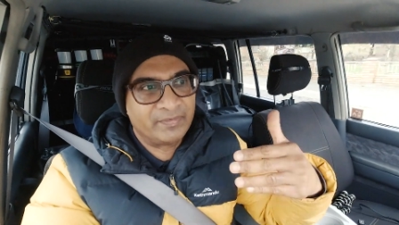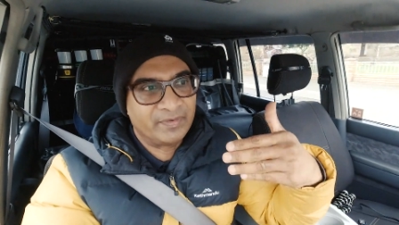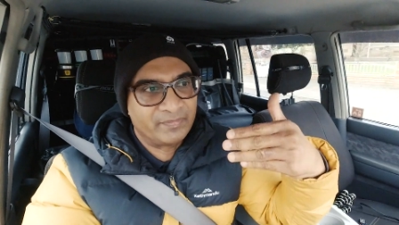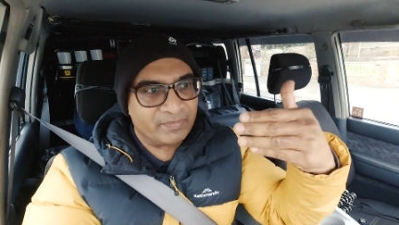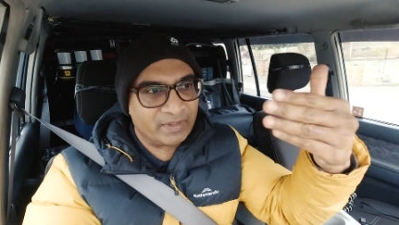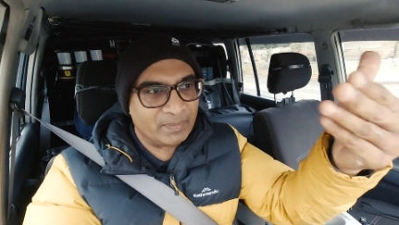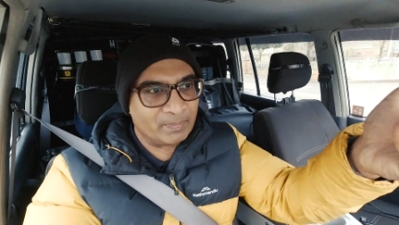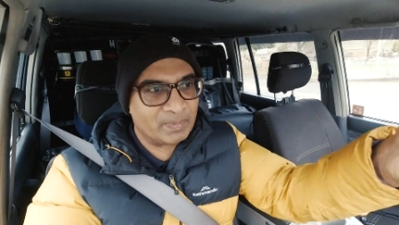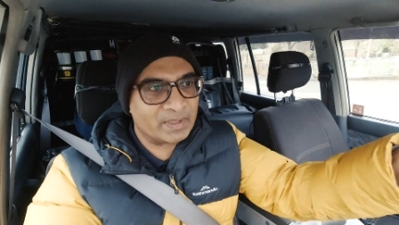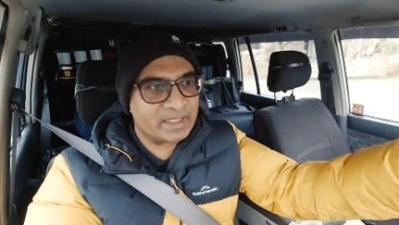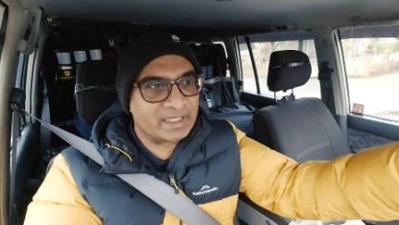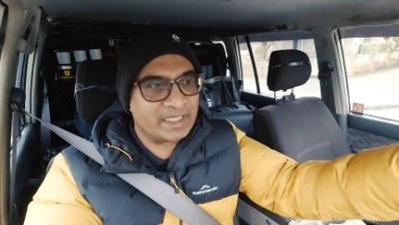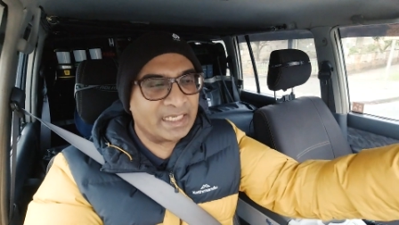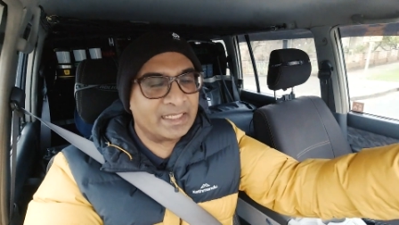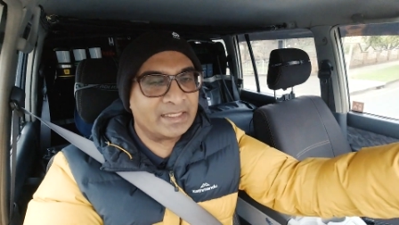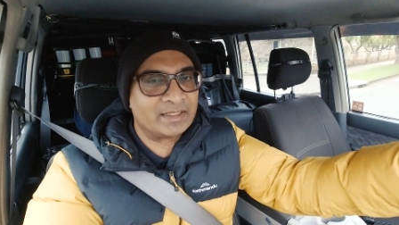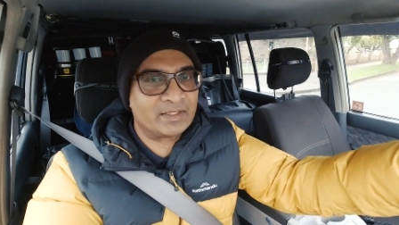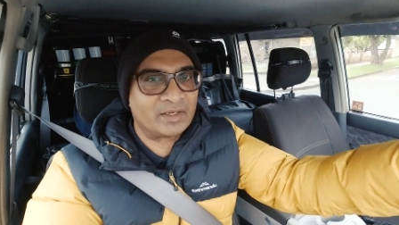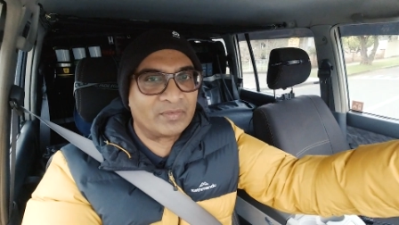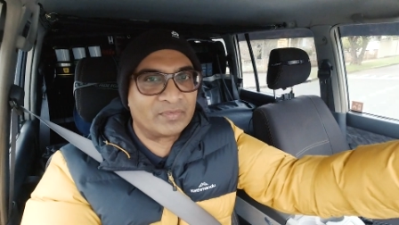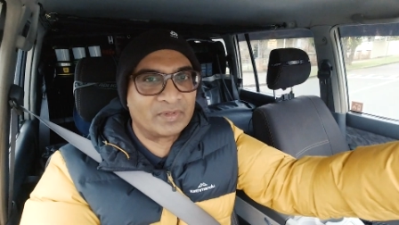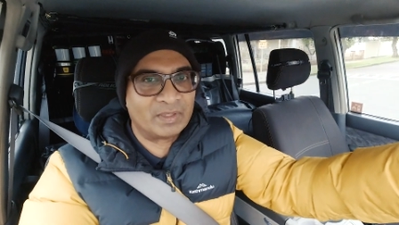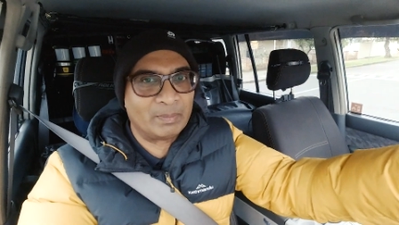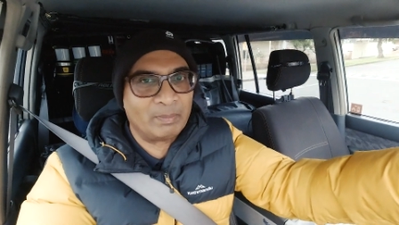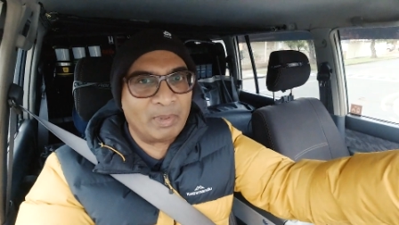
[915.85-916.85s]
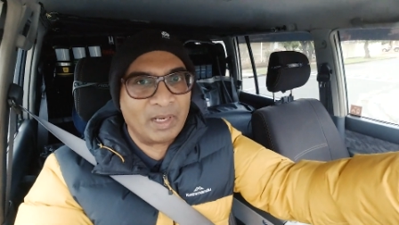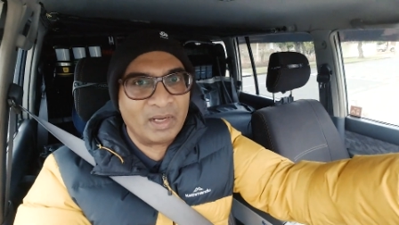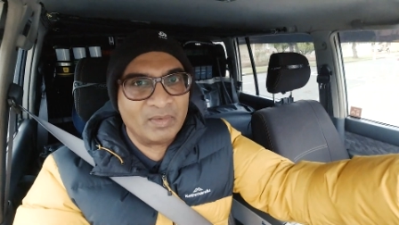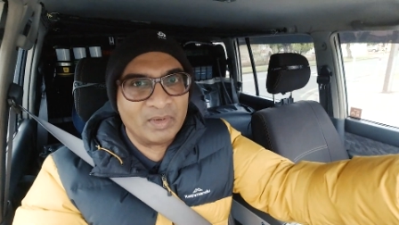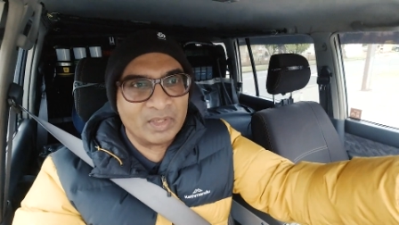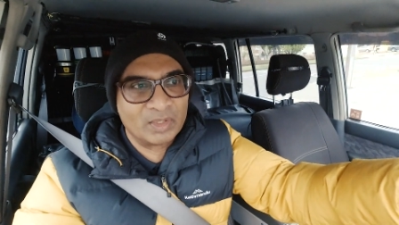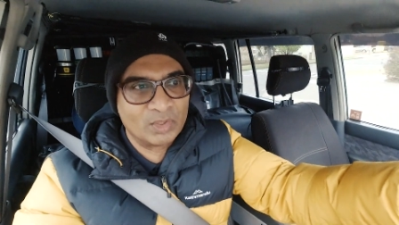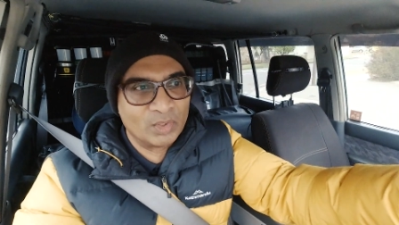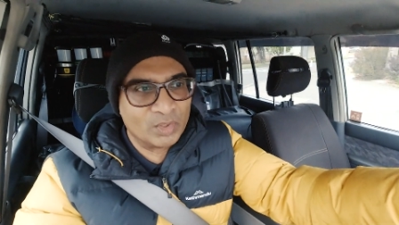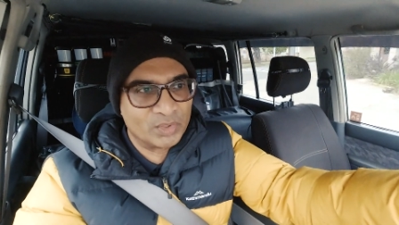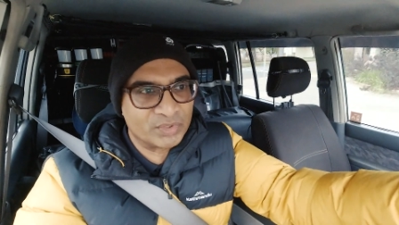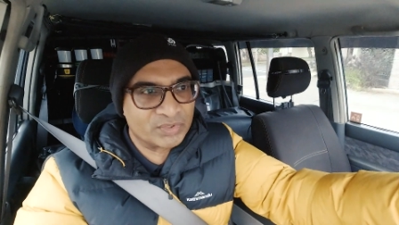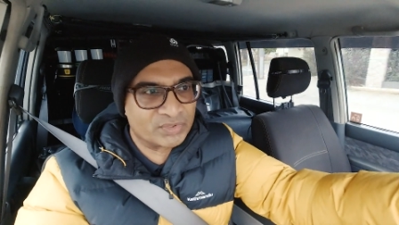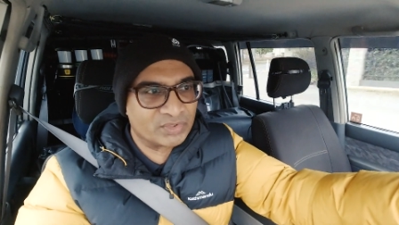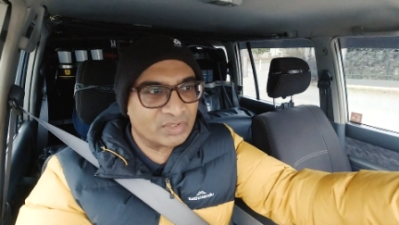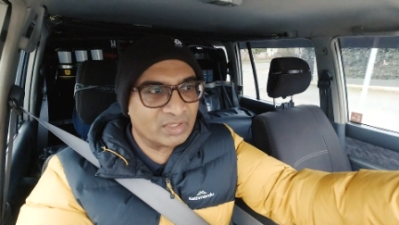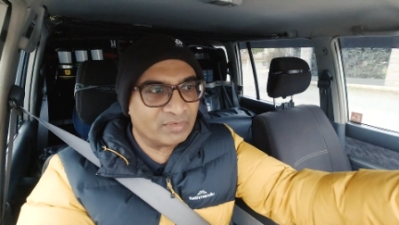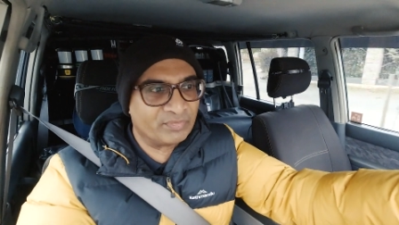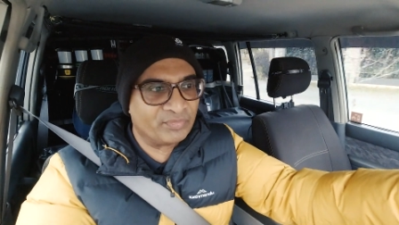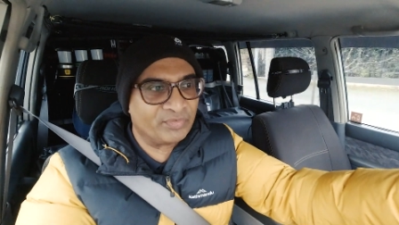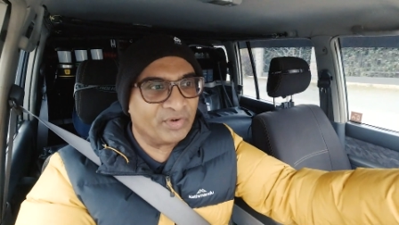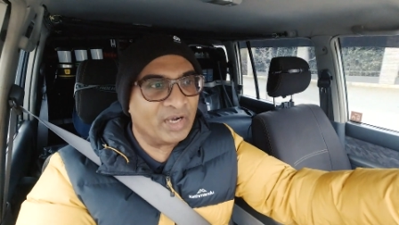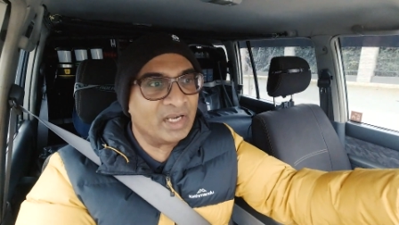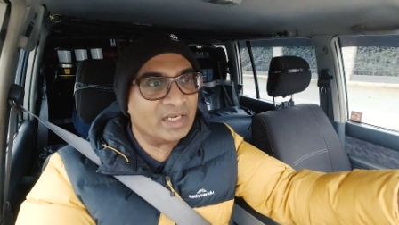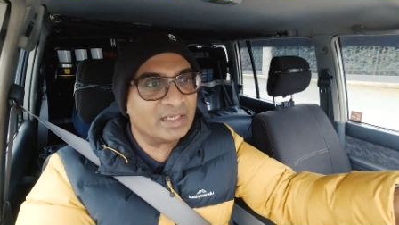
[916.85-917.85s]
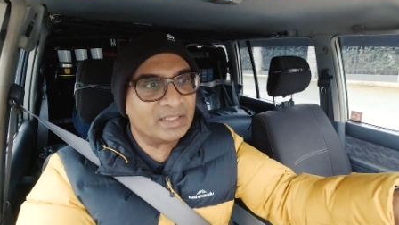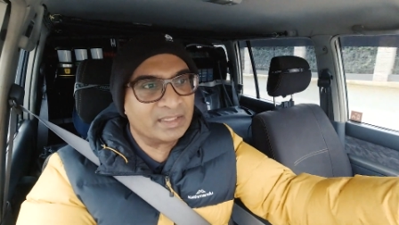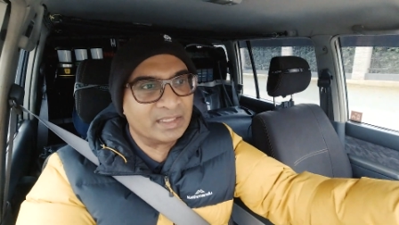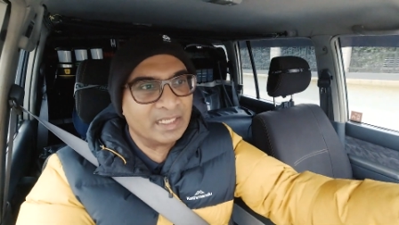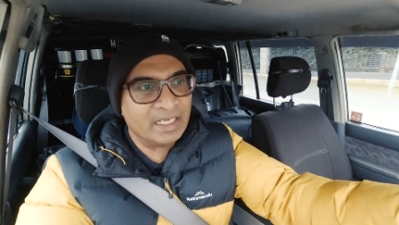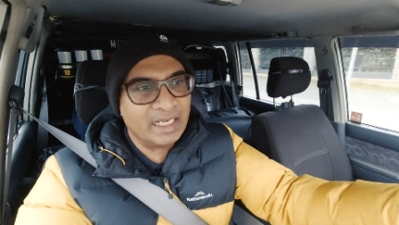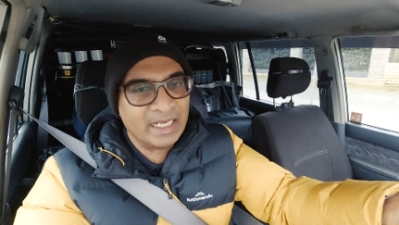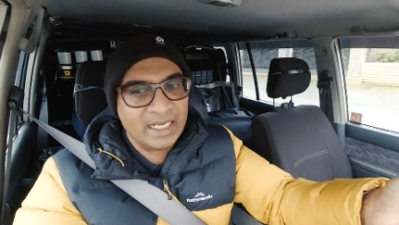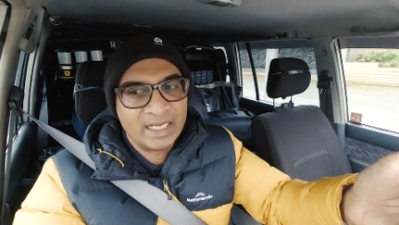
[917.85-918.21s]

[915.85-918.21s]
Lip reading: 50% of the power goes to the front,